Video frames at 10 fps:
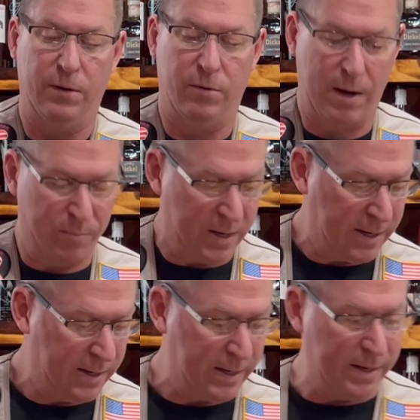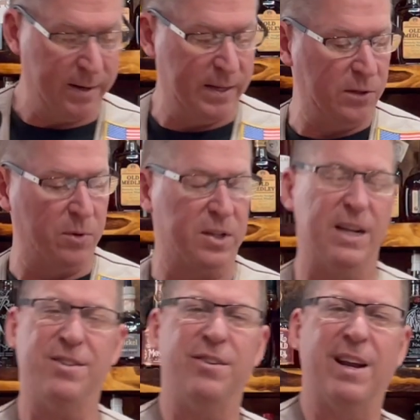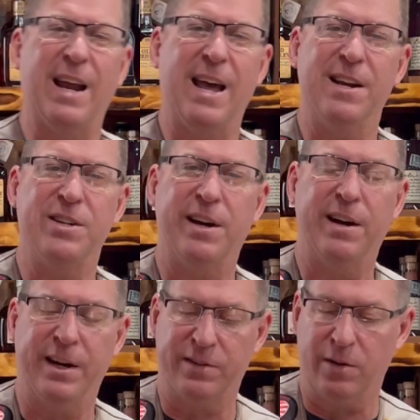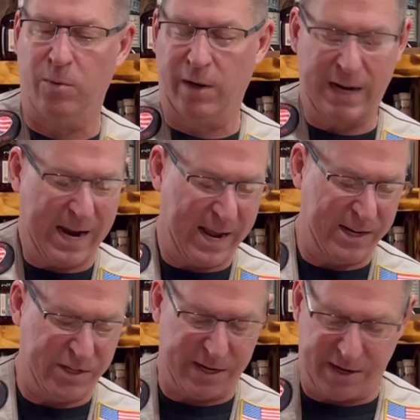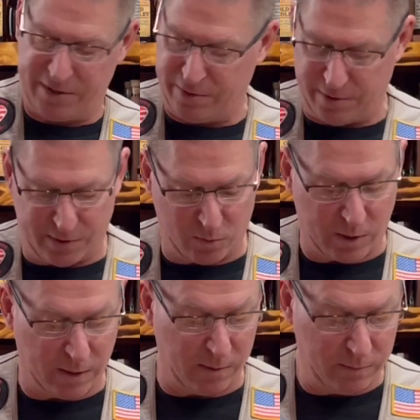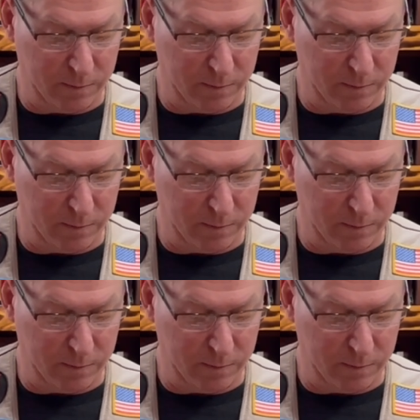Drop that in there. And this one says you can add a cherry, so we're going to add a cherry to it as well.